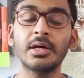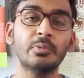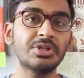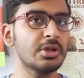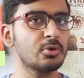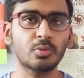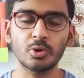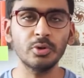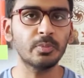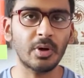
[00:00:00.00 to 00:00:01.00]
which it
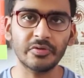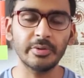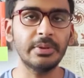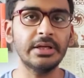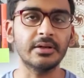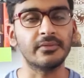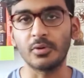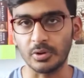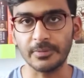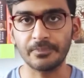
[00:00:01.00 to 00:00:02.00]
couldn't possibly
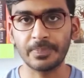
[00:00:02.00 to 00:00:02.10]
afford.